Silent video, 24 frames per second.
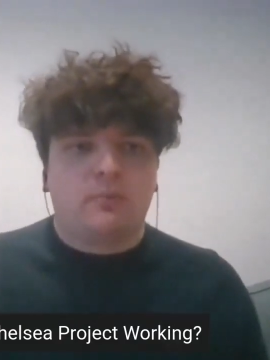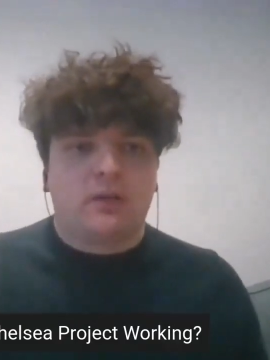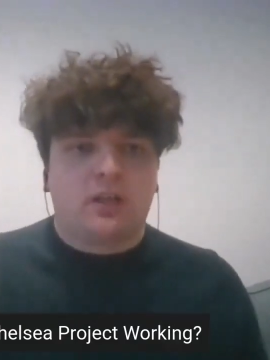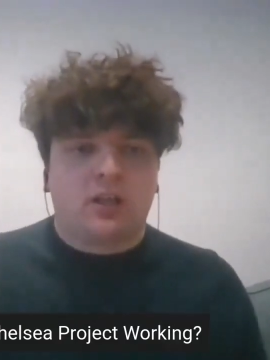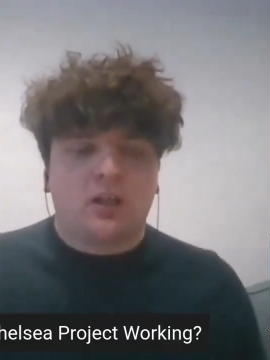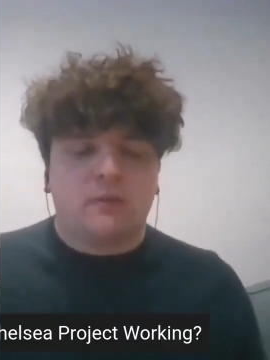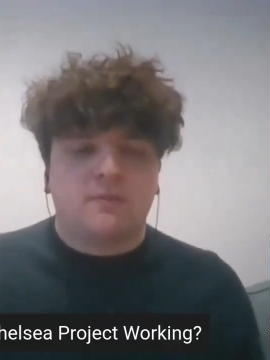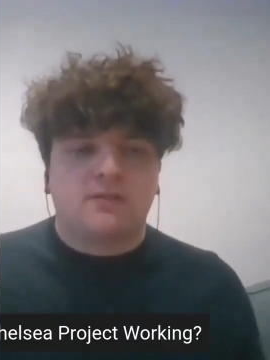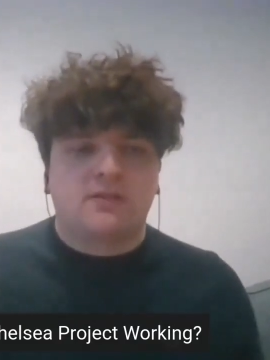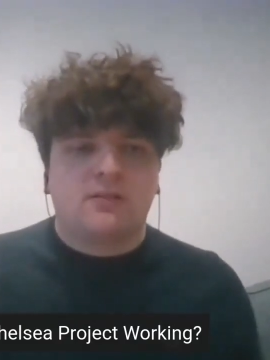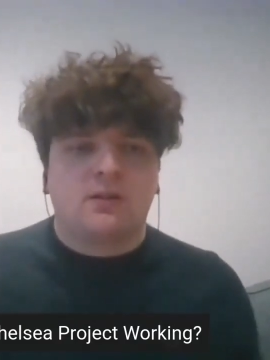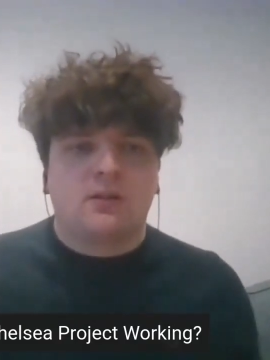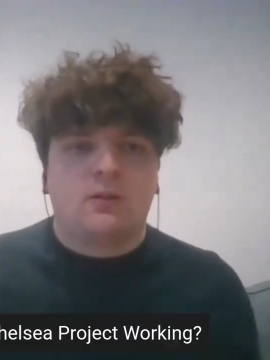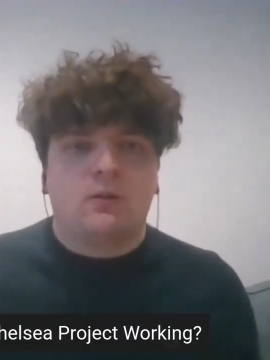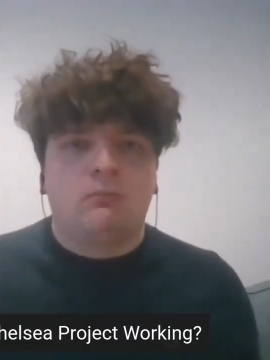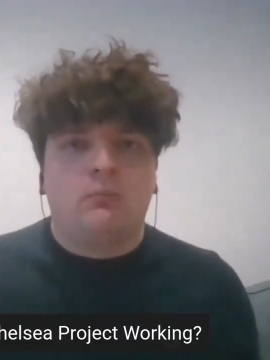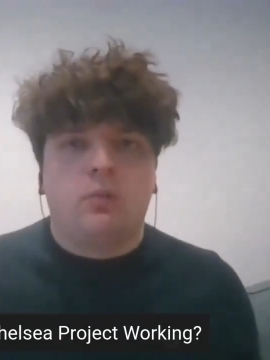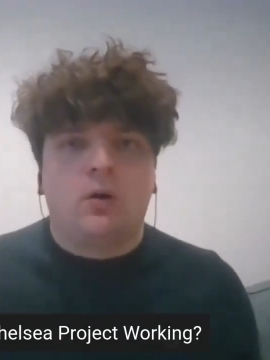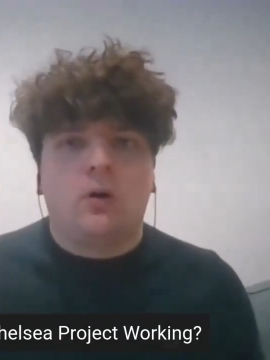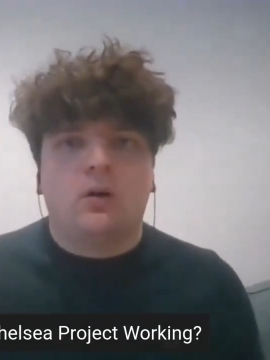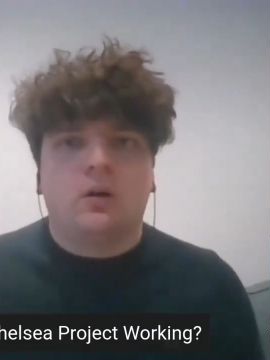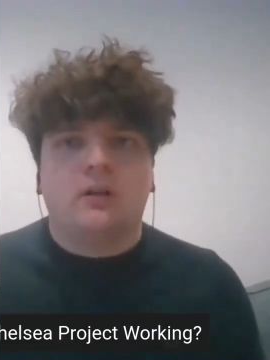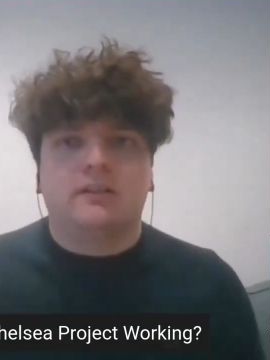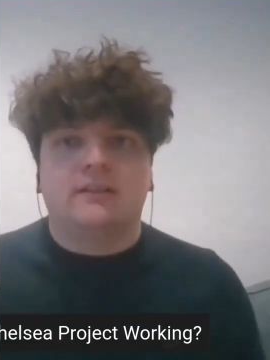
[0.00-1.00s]
becomes so
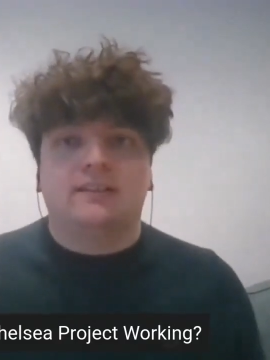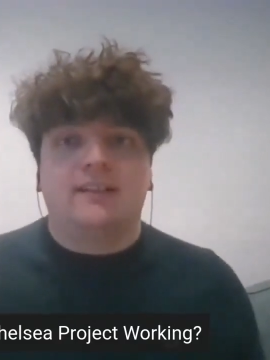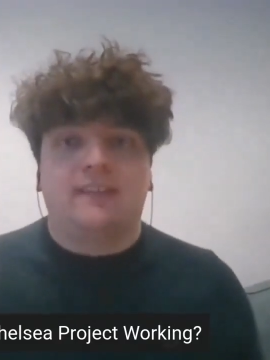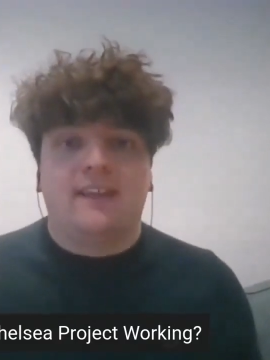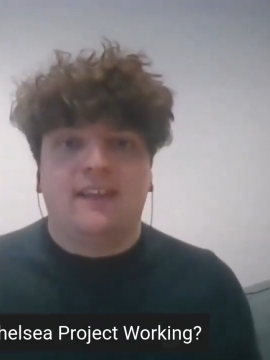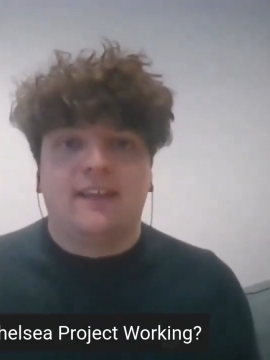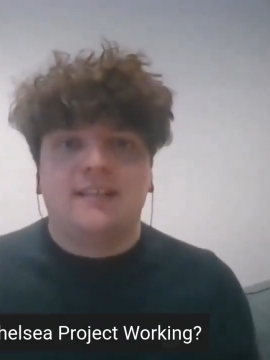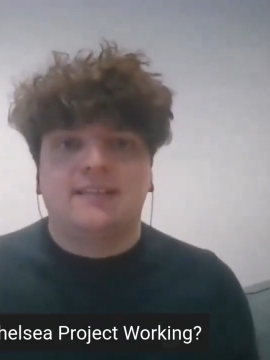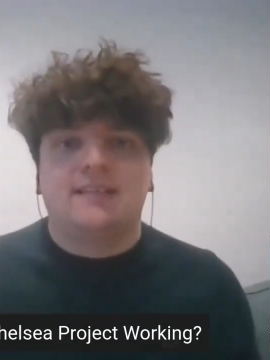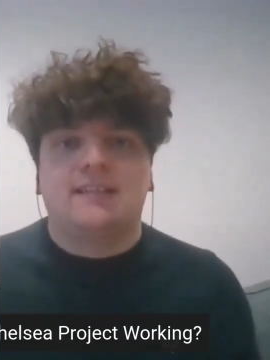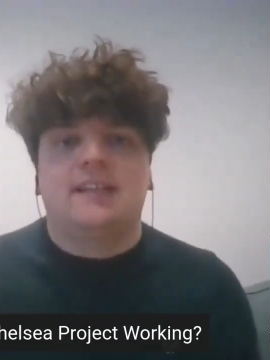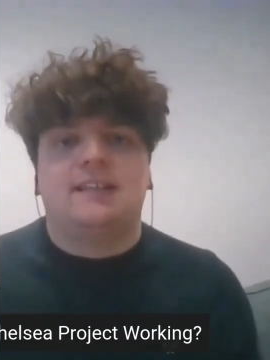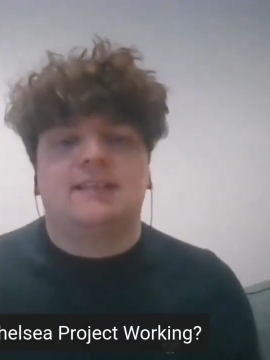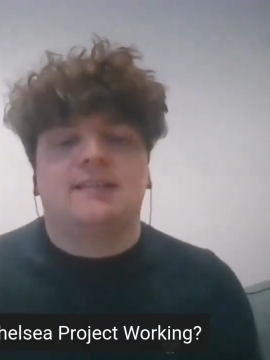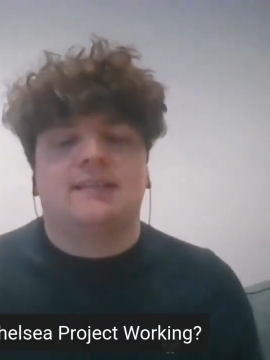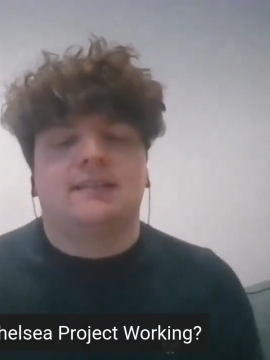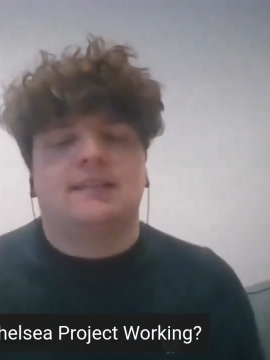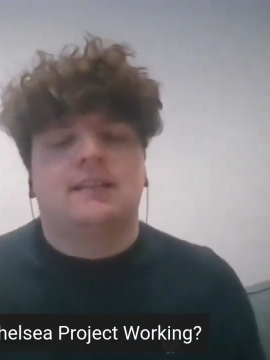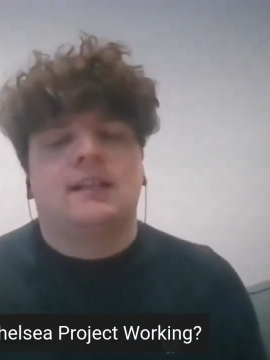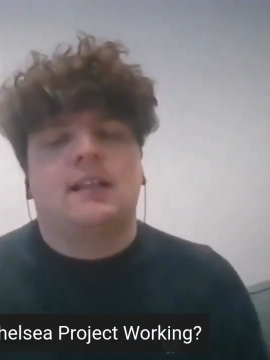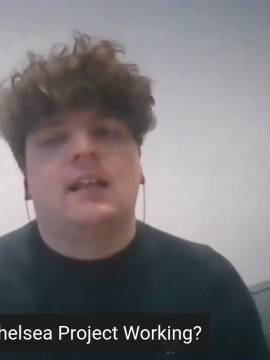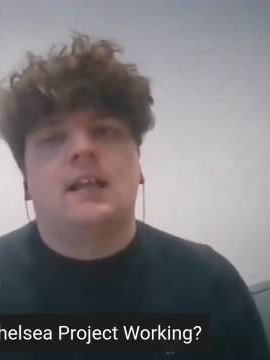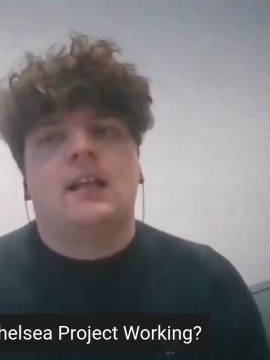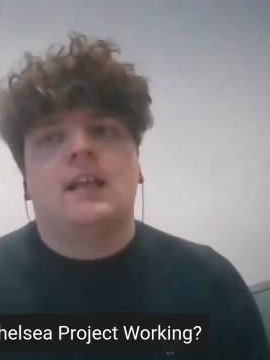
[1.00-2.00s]
important to this
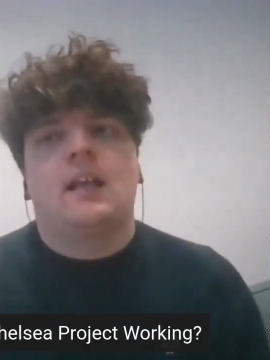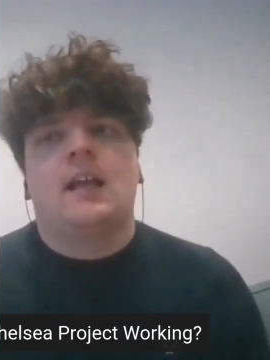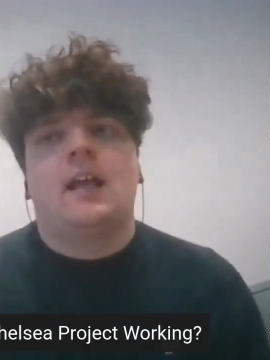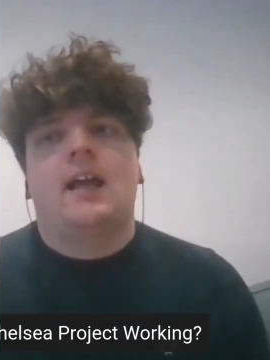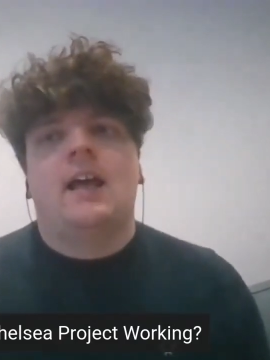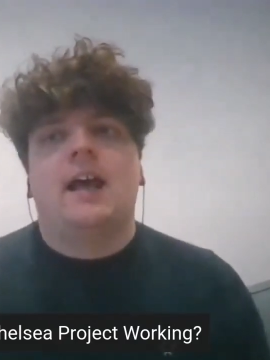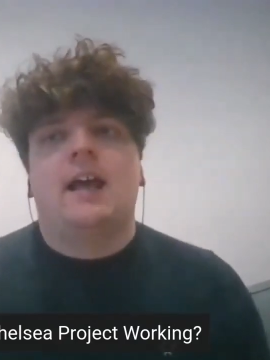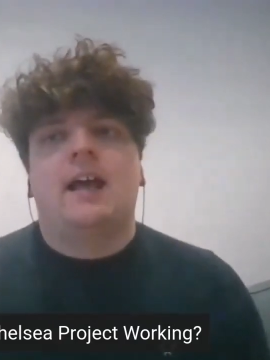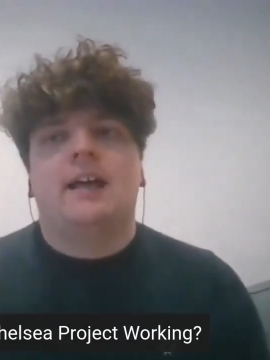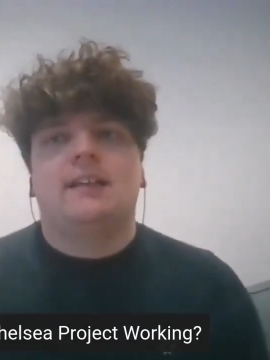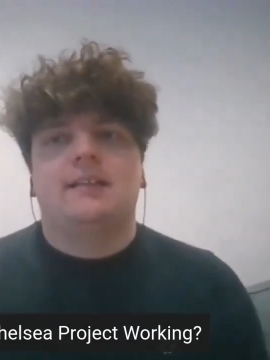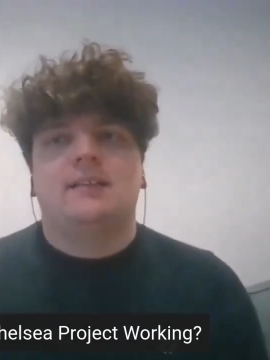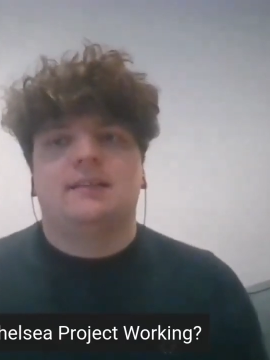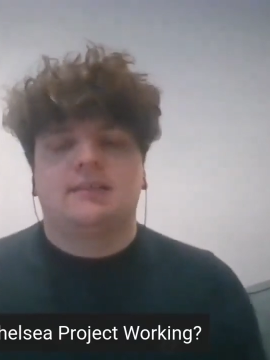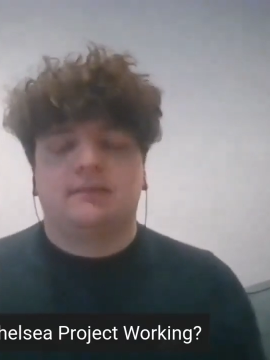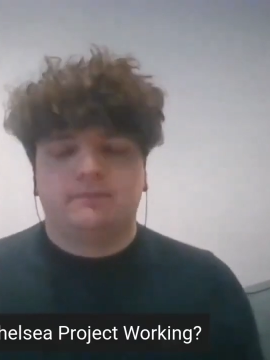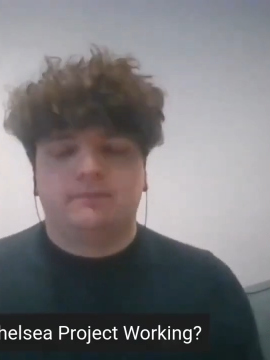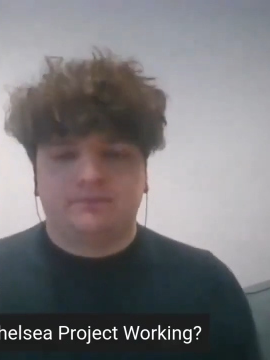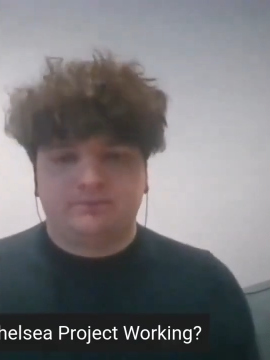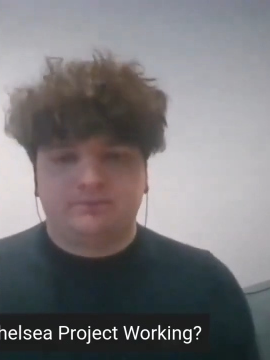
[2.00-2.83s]
season. And